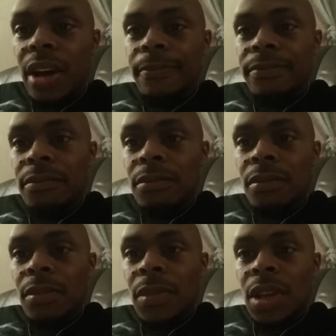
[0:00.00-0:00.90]
okay?
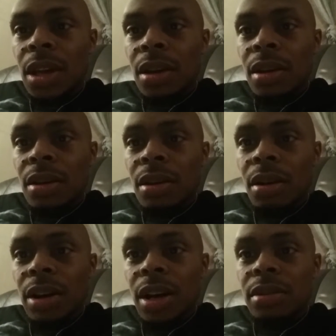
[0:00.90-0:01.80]

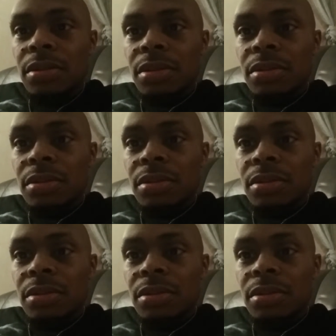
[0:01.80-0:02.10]
Okay?